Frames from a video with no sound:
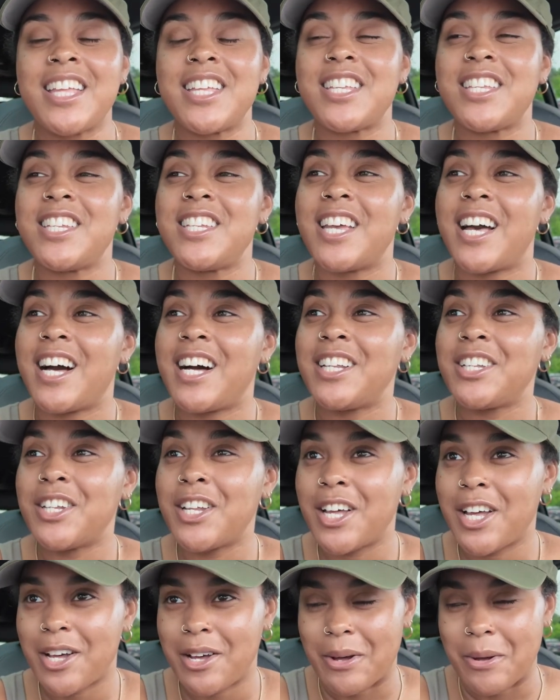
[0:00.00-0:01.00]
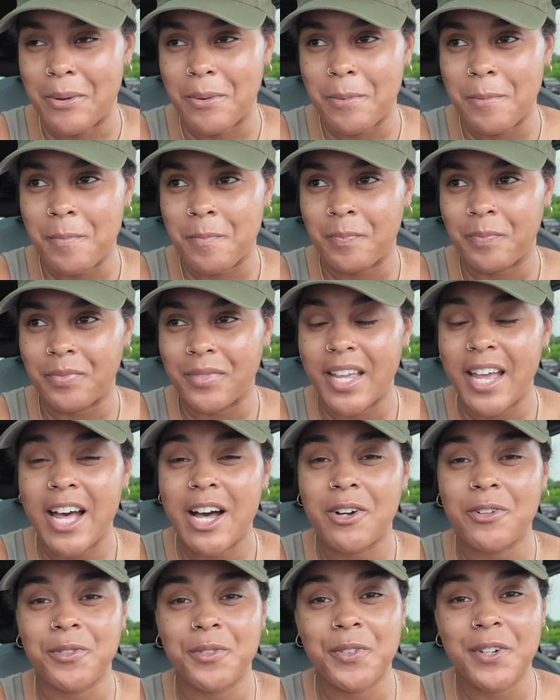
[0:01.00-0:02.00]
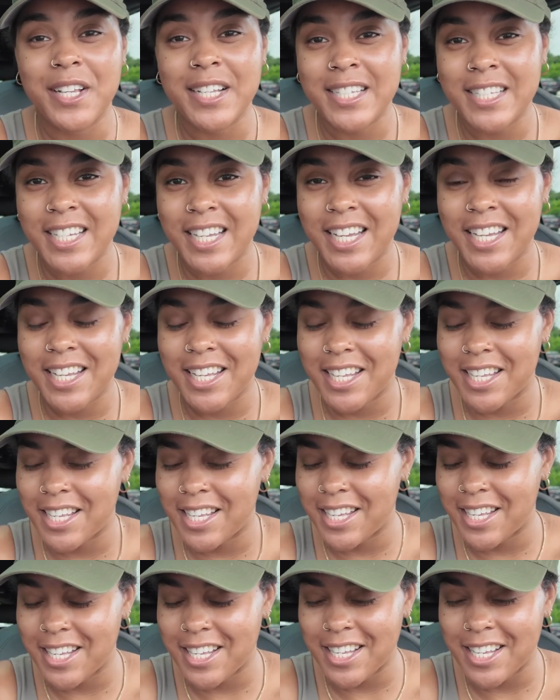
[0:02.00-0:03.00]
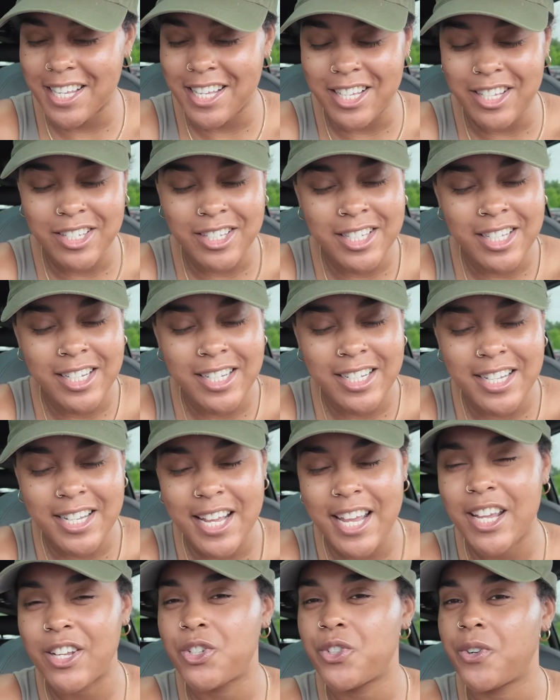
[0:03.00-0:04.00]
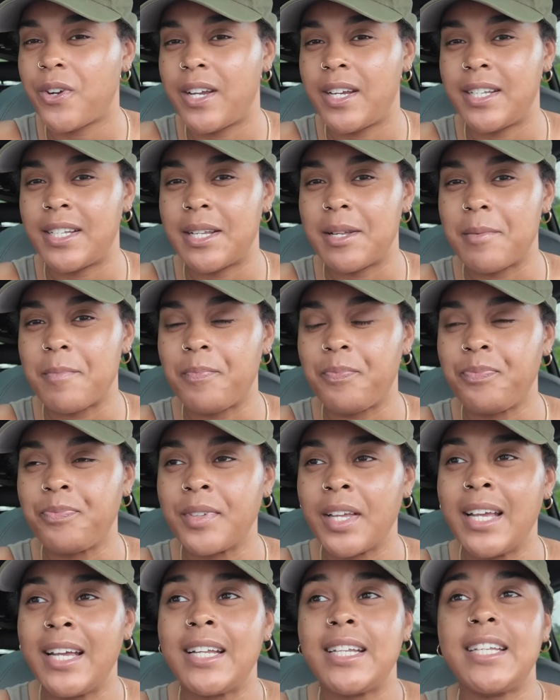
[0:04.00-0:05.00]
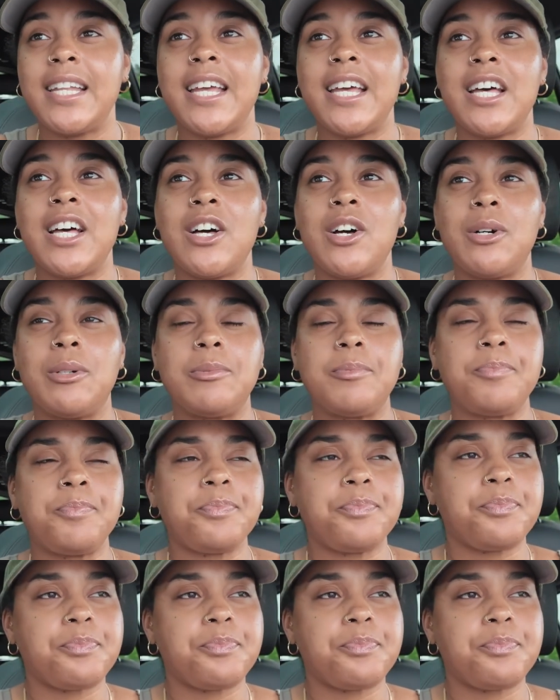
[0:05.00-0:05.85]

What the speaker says: y'all know how risky it is day trading. Now,